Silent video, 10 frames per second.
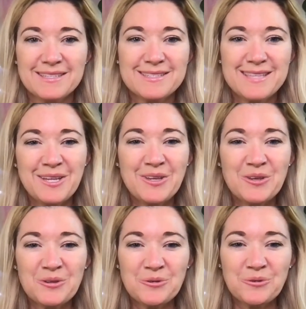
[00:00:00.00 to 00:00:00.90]
Sending
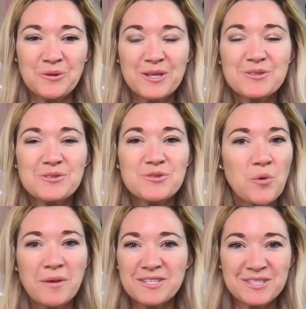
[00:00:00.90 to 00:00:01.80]
you
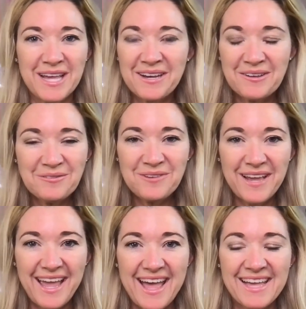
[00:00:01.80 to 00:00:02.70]
so much love
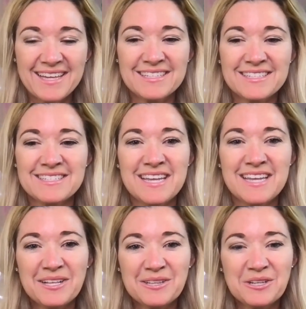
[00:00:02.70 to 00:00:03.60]
and
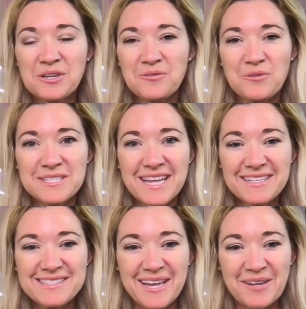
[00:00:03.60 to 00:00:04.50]
looking forward to
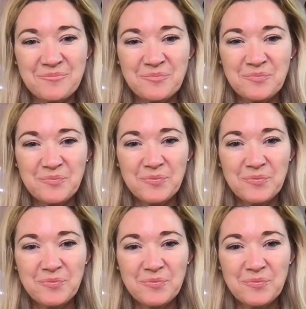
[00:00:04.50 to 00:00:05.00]
next time.